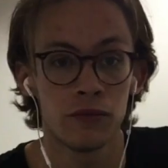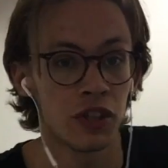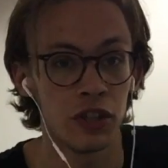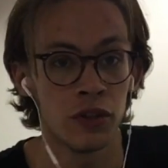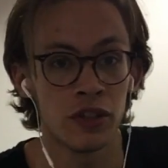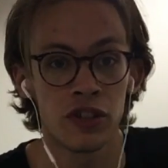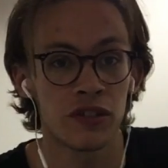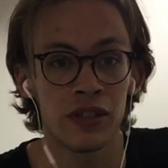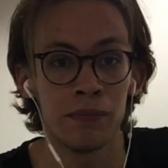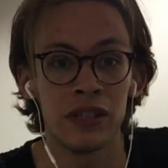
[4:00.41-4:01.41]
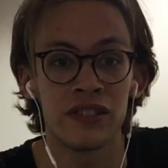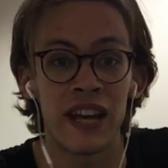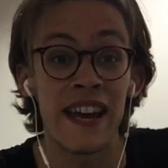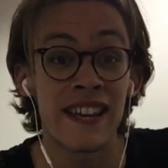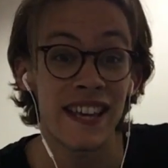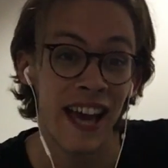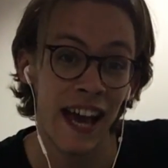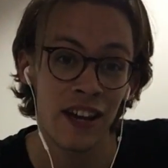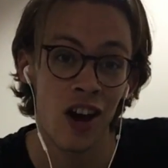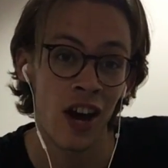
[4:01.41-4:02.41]
You can just simply say,
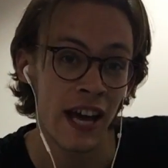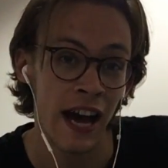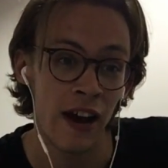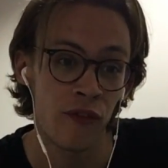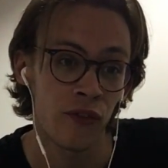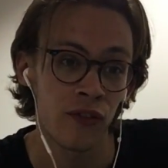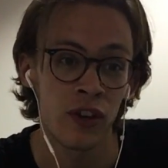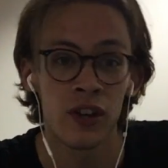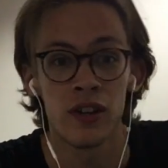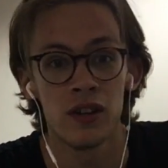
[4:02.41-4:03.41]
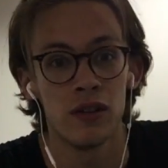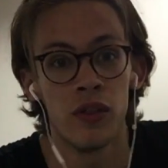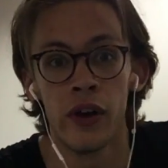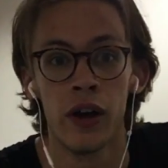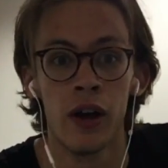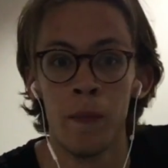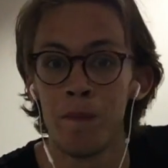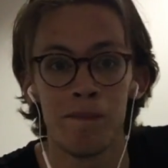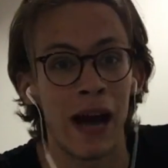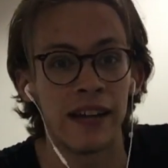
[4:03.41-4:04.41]
"Can I have the
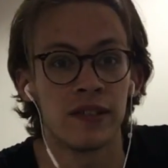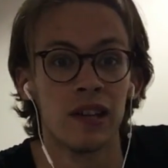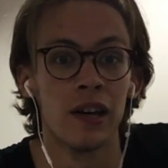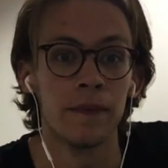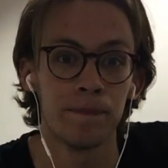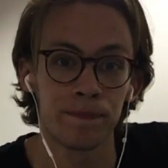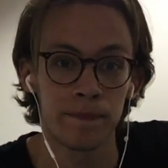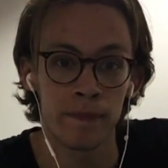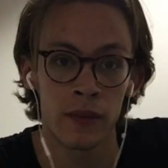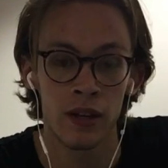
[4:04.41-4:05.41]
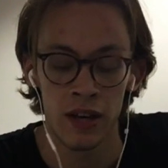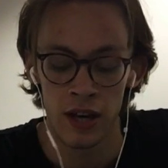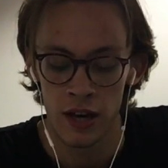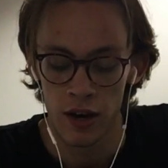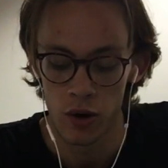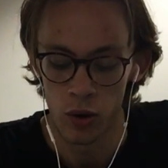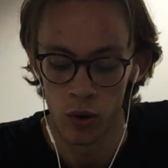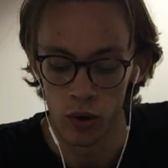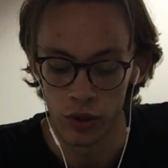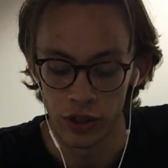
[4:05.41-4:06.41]
pasta?"
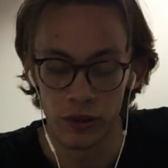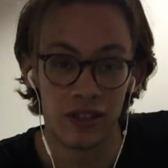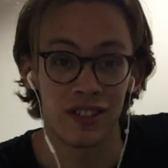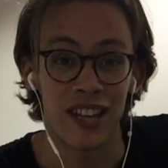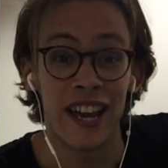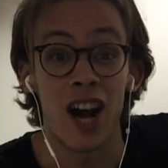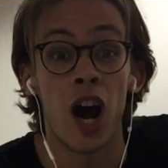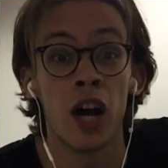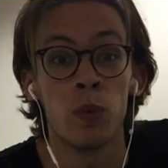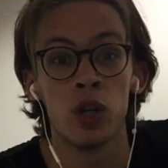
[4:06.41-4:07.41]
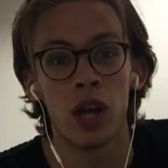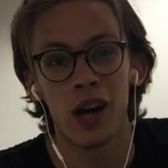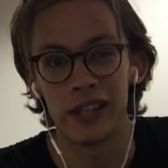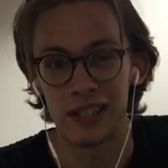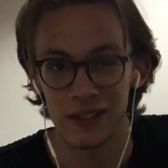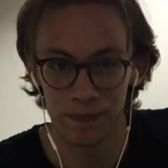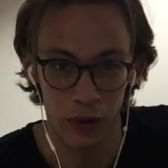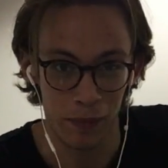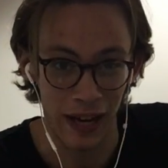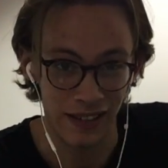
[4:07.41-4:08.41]
Or you could say, "I would like
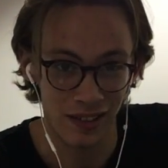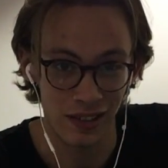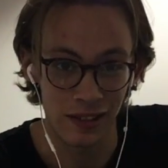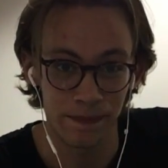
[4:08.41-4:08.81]
the pasta."